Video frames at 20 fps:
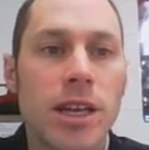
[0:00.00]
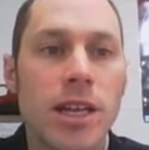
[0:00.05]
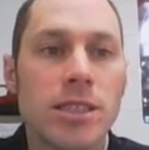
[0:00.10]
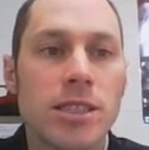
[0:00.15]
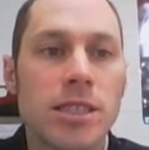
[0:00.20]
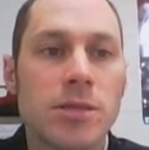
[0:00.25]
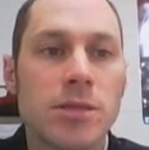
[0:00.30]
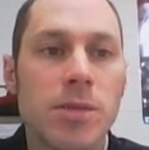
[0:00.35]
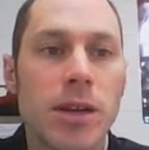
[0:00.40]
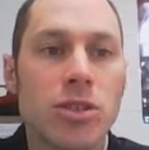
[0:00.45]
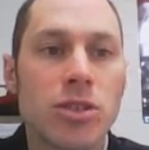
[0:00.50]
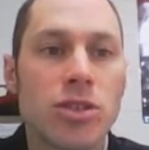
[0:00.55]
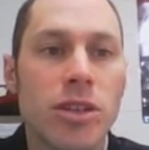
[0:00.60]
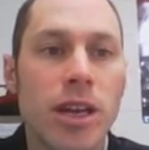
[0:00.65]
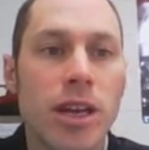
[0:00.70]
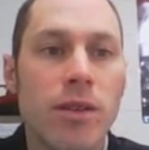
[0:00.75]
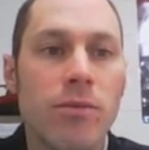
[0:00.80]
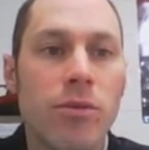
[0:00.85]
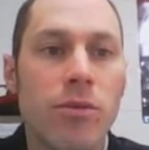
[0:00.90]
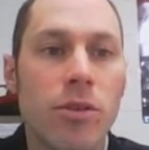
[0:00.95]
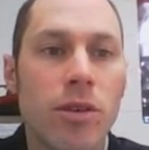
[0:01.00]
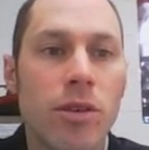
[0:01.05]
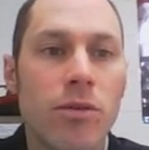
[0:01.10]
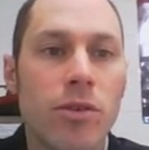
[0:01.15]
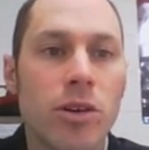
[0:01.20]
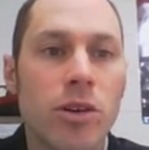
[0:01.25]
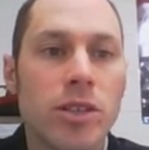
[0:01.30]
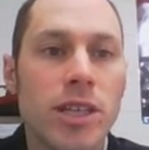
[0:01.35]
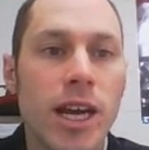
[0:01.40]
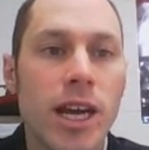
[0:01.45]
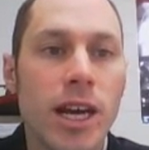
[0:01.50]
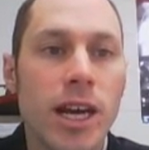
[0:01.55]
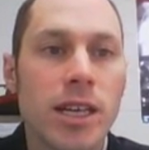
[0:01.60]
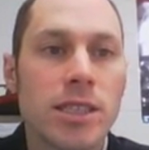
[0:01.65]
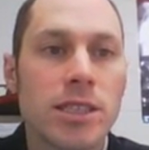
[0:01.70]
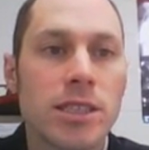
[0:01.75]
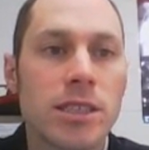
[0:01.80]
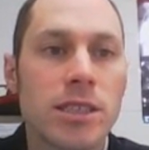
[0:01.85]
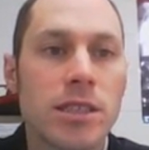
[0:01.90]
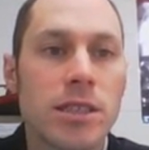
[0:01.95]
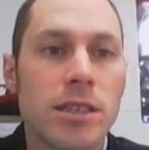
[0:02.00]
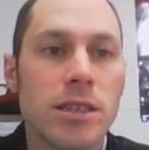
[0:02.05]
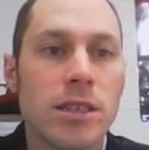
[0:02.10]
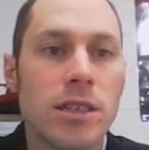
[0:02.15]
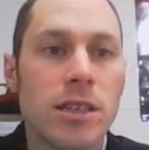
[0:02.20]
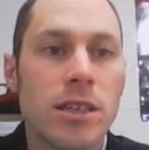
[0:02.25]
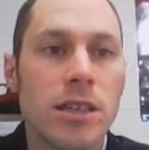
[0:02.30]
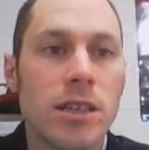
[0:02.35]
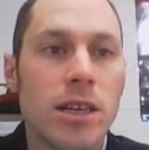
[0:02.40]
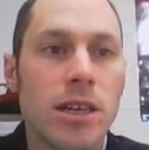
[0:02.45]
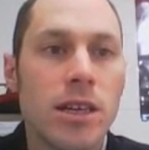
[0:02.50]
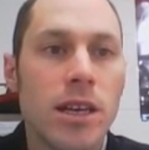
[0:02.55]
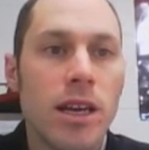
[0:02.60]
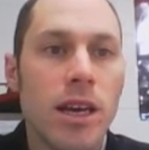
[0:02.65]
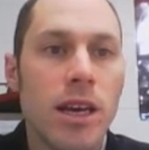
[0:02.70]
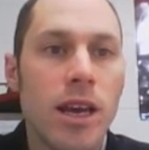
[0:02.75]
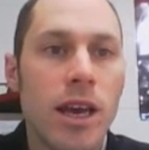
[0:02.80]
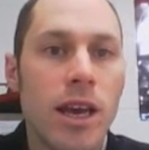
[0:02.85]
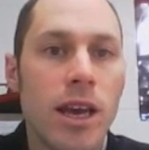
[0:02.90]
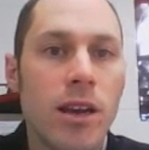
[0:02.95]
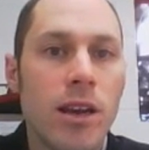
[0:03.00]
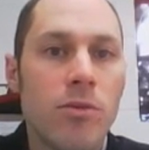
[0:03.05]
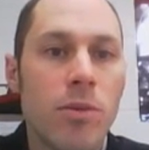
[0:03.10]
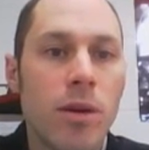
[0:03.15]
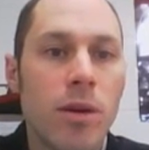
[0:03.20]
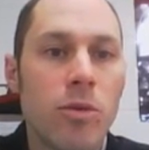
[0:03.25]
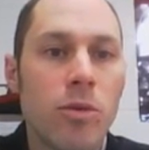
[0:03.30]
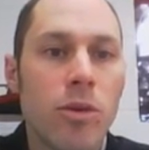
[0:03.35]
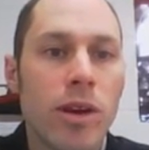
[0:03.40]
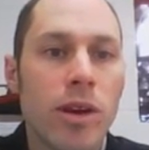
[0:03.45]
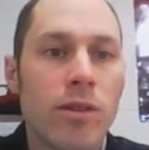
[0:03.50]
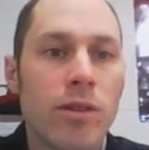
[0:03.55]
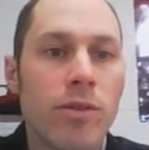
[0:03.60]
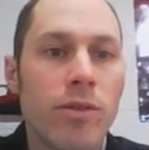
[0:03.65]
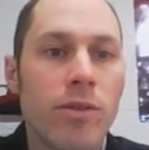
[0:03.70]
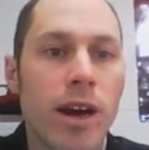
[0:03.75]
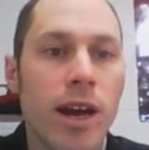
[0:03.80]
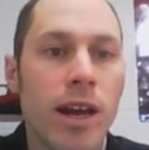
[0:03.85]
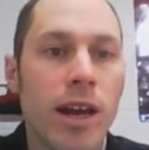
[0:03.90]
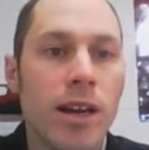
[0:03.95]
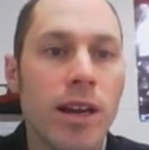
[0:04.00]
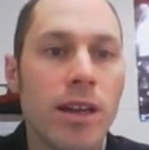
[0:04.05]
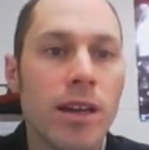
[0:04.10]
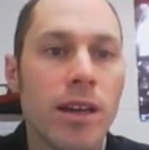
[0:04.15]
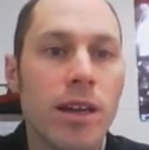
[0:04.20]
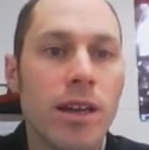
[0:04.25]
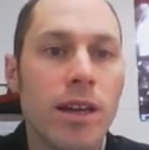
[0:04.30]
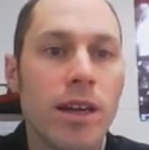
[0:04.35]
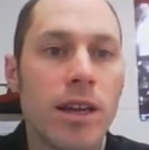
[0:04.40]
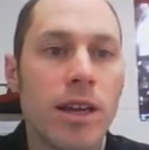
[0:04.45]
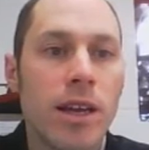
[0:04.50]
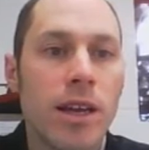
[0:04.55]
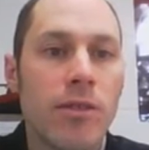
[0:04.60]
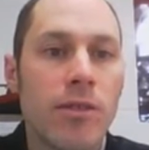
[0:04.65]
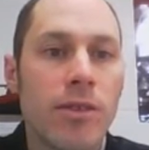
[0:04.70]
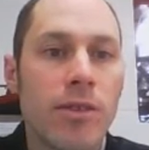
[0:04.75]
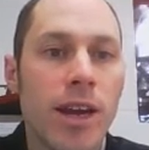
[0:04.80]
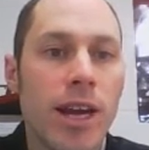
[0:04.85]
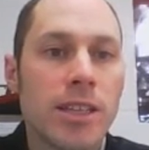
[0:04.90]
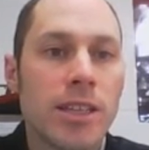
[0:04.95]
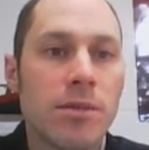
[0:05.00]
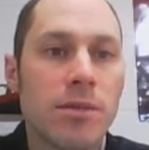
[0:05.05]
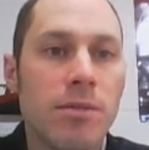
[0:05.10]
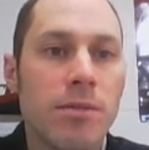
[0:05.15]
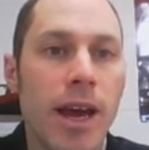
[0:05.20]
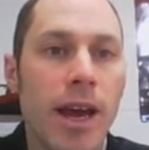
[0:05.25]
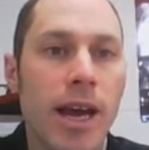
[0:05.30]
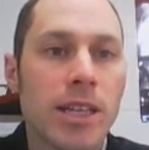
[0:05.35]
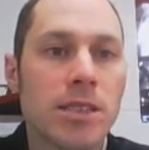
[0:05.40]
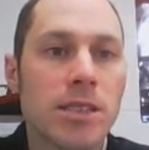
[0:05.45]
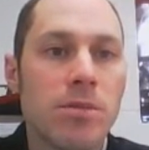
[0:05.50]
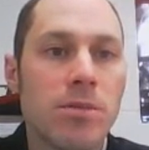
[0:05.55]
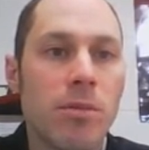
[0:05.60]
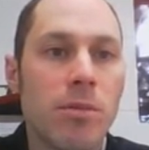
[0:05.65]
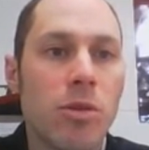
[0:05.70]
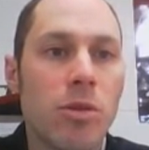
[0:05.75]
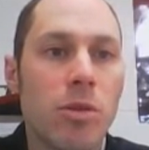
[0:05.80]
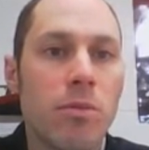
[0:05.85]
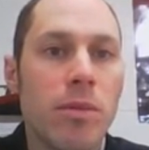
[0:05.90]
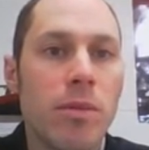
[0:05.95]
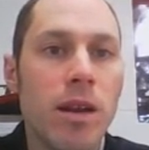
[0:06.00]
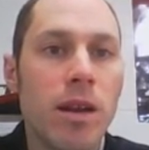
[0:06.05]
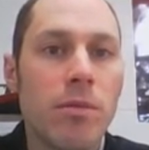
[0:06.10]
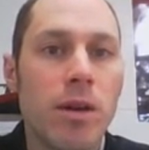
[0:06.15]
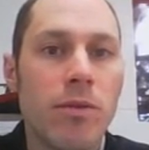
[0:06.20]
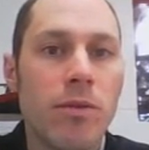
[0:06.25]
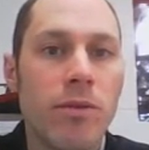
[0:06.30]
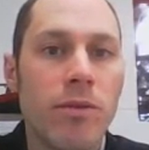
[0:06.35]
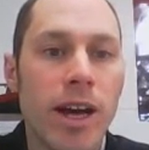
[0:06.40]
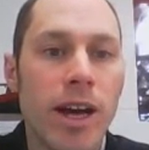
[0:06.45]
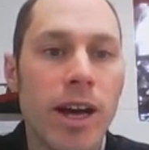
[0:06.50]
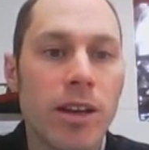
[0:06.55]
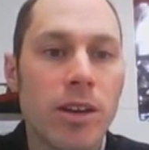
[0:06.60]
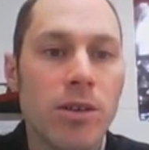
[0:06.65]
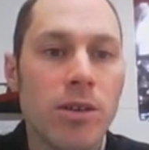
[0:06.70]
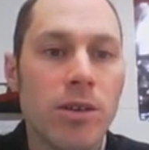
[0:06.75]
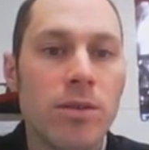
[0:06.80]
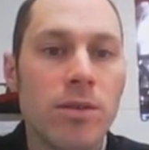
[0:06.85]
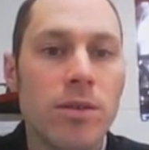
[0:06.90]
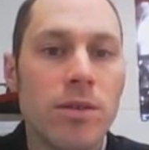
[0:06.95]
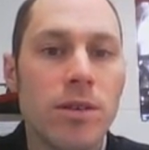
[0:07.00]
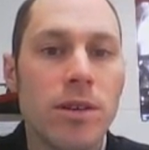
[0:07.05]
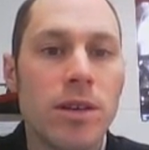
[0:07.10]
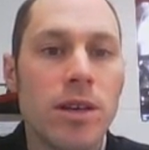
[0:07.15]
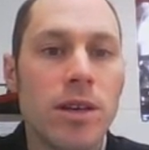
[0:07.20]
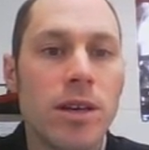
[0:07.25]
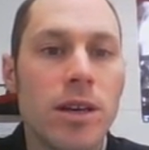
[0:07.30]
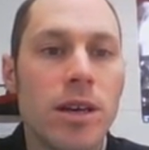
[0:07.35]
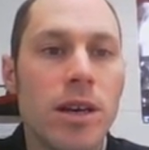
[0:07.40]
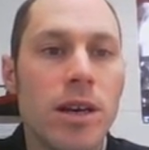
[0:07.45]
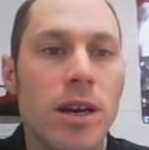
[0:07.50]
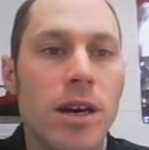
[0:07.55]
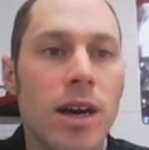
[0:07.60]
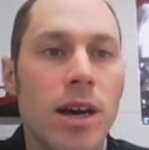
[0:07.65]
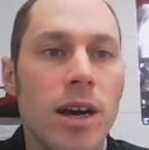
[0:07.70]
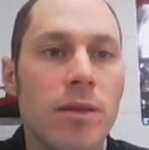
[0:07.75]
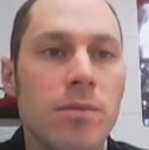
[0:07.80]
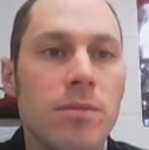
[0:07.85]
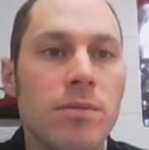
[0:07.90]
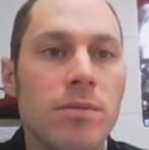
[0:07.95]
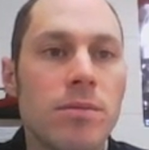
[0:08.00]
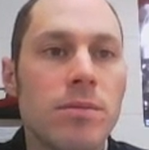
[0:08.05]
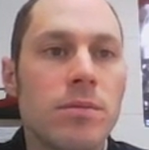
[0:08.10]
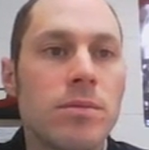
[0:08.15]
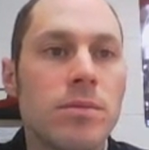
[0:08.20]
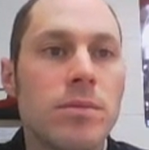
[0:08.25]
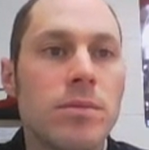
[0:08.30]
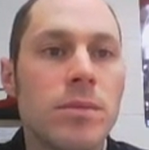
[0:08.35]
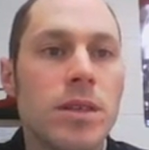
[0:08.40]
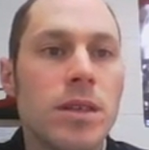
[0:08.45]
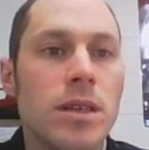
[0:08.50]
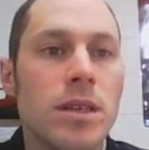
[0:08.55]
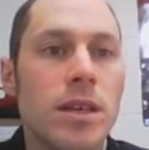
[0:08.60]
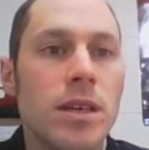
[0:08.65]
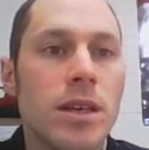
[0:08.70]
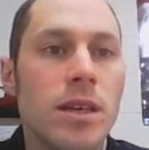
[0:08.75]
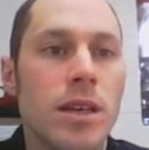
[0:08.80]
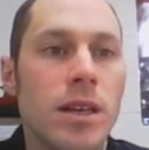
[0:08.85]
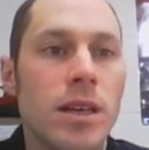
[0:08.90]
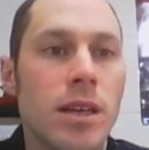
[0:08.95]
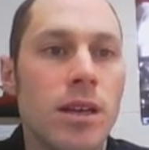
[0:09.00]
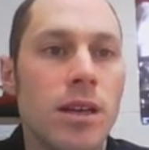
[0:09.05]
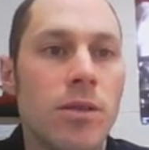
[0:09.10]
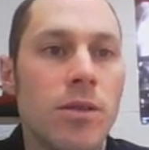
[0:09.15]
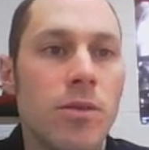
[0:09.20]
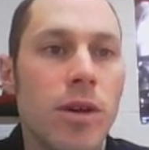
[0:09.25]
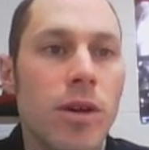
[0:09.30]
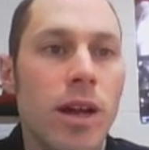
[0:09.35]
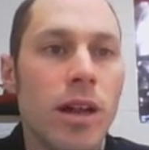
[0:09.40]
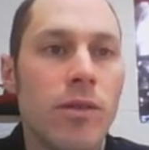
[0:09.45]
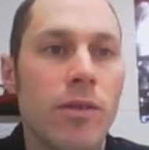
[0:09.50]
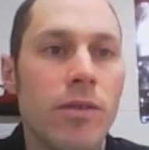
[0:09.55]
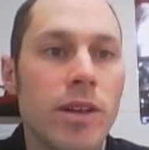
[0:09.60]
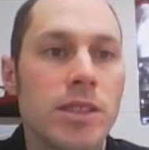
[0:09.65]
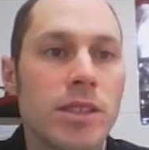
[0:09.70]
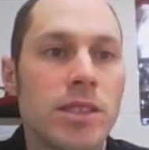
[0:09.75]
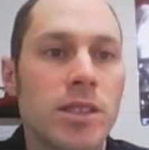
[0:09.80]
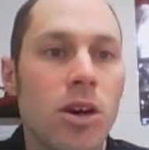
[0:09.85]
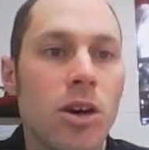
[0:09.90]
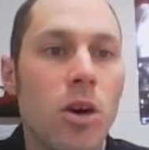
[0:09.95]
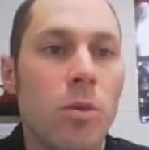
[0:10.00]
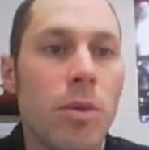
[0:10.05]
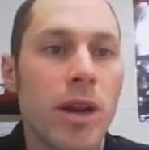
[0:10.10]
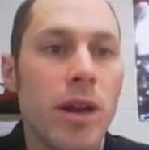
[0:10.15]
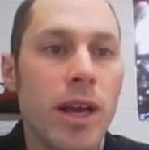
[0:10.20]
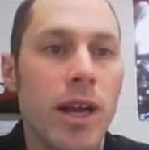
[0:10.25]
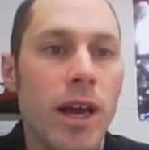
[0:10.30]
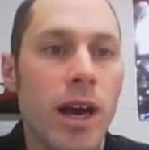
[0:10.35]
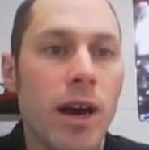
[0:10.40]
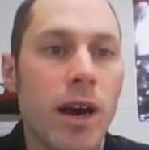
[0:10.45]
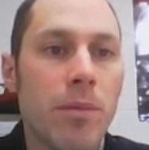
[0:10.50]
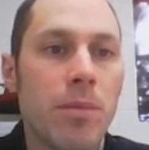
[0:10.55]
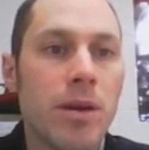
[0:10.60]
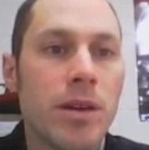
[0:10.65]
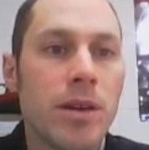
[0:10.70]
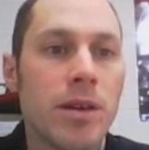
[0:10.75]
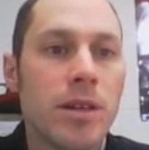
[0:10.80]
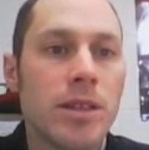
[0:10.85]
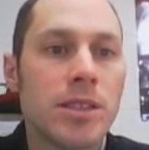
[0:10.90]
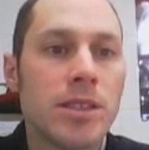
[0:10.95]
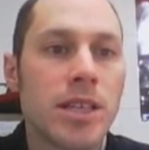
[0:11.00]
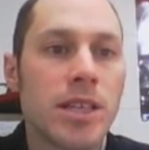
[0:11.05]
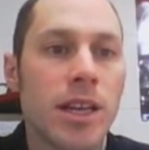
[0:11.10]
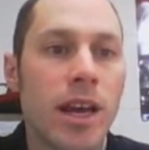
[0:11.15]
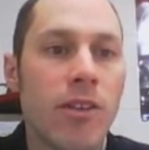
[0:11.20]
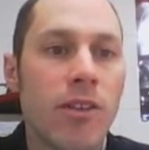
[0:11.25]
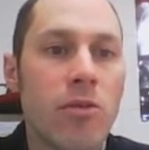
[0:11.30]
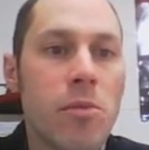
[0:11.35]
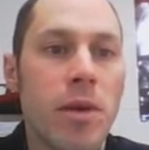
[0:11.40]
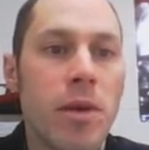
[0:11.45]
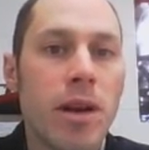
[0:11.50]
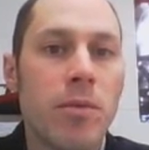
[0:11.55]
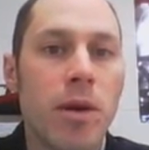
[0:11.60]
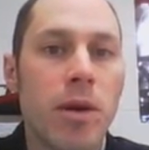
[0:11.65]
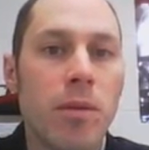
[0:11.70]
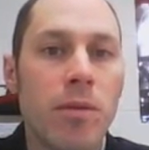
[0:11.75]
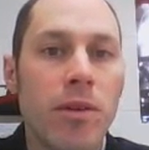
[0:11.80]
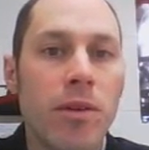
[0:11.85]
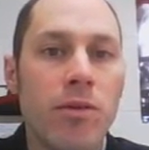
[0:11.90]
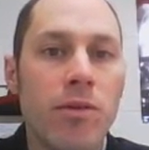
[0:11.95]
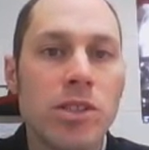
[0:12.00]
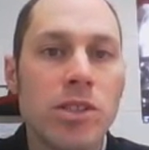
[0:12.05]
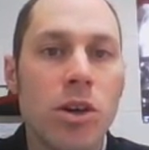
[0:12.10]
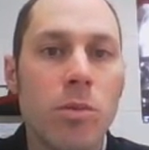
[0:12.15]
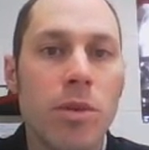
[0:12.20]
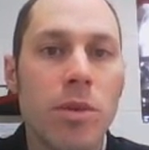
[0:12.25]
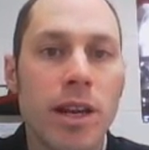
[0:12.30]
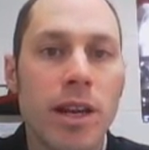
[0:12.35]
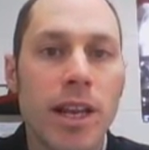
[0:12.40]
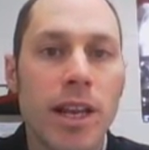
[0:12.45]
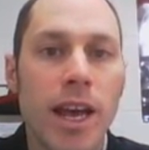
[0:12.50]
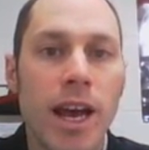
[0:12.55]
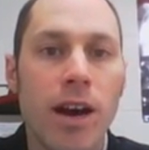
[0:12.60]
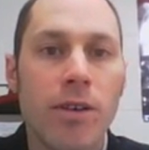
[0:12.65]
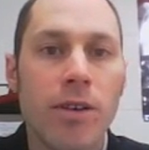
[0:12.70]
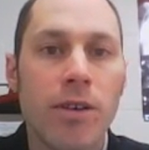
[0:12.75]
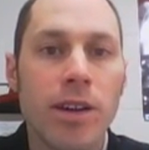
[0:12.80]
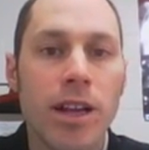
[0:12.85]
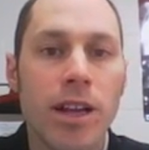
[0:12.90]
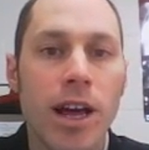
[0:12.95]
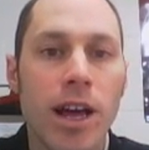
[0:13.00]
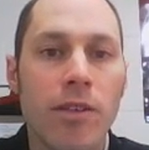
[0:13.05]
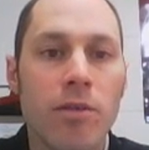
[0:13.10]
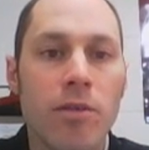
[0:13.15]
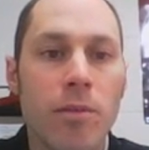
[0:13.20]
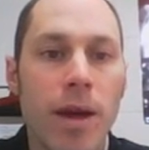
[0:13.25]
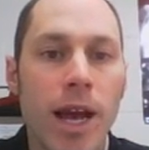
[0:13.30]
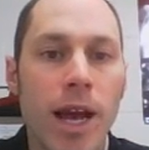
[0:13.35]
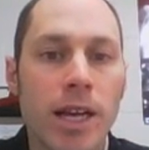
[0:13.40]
That's a special name for the vertex. And remember, we can find if it has a maximum or minimum value. Um, well, if it's opening up, it's going to have a minimum. If it's opening down, it'll have a